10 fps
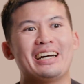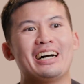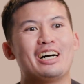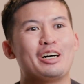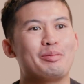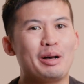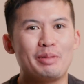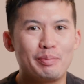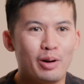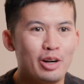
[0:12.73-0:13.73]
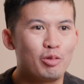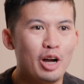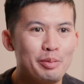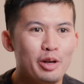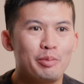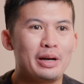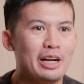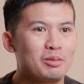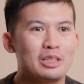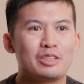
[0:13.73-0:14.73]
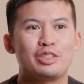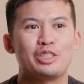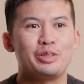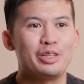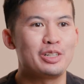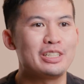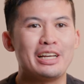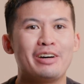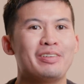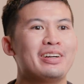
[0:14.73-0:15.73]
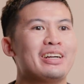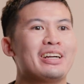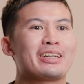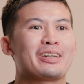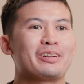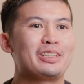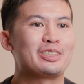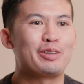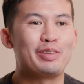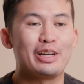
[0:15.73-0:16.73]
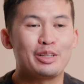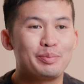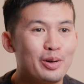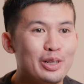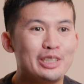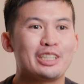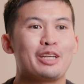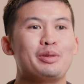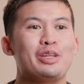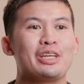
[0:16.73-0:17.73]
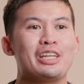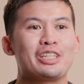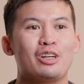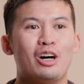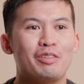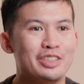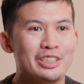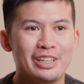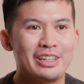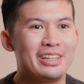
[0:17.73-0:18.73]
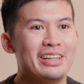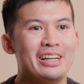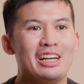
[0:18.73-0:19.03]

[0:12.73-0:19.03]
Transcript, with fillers: Um, I've been part of YPO PAC West for two years now, currently serving on the board as the communication officer.